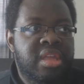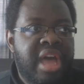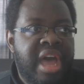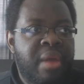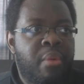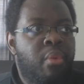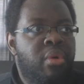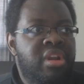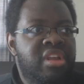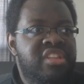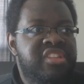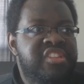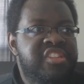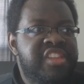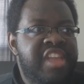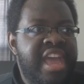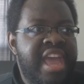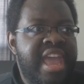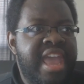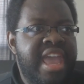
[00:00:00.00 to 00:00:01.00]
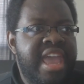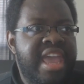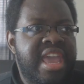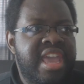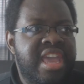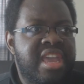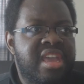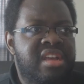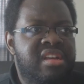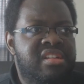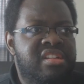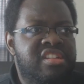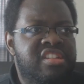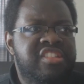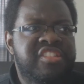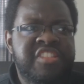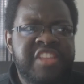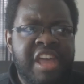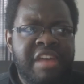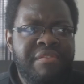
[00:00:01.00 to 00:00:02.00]
I want to say
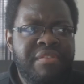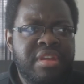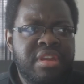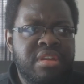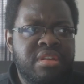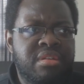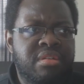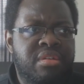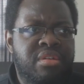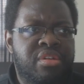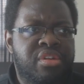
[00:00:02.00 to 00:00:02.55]
7